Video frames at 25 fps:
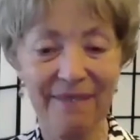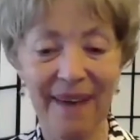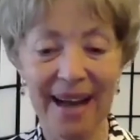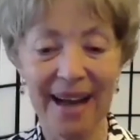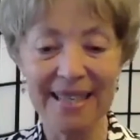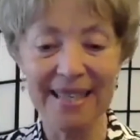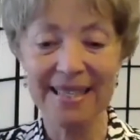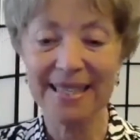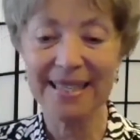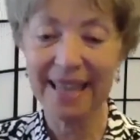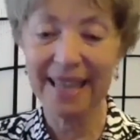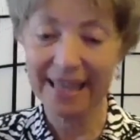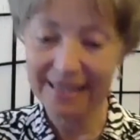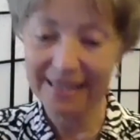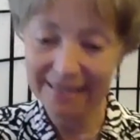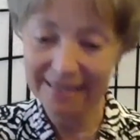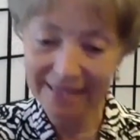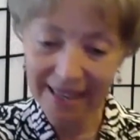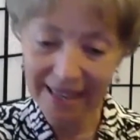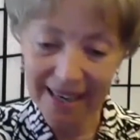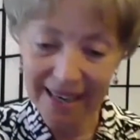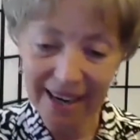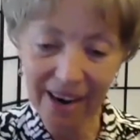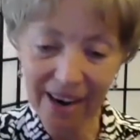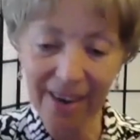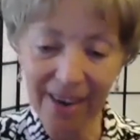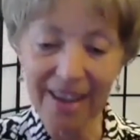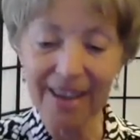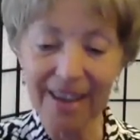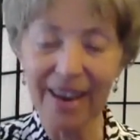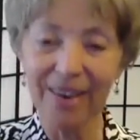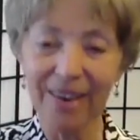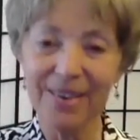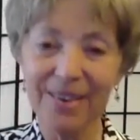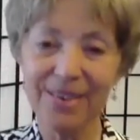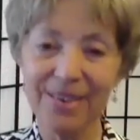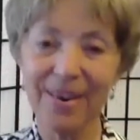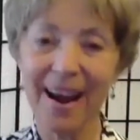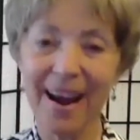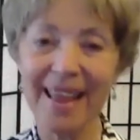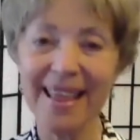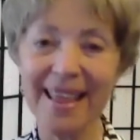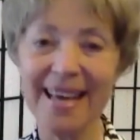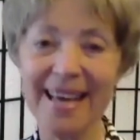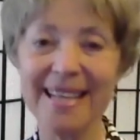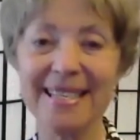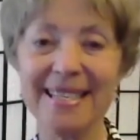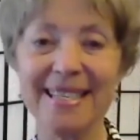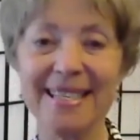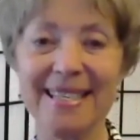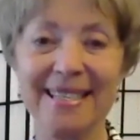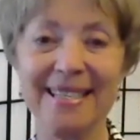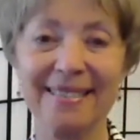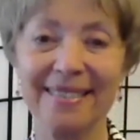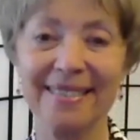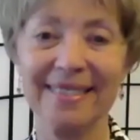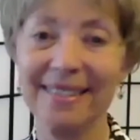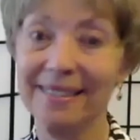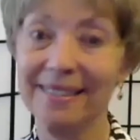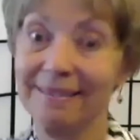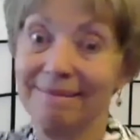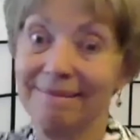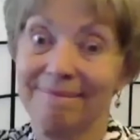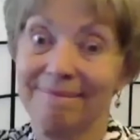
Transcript: the divine said here you go try this